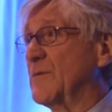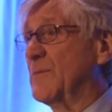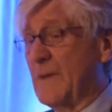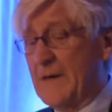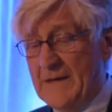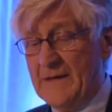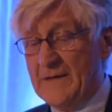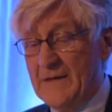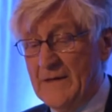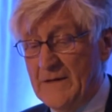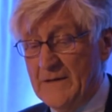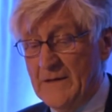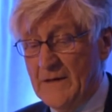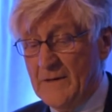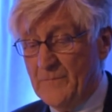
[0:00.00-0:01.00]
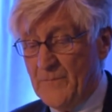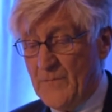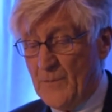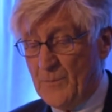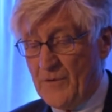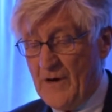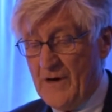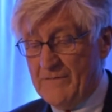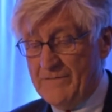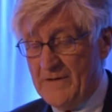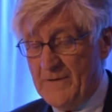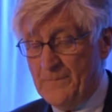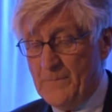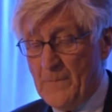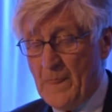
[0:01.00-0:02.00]
are making the, uh, the profit.
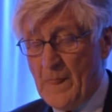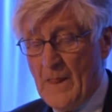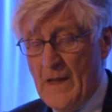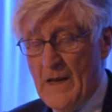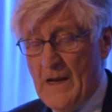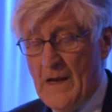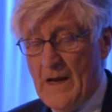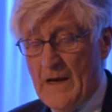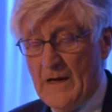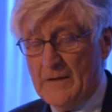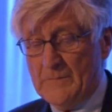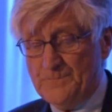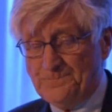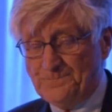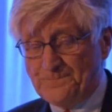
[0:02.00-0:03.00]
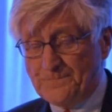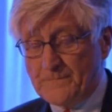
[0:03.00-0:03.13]
Um,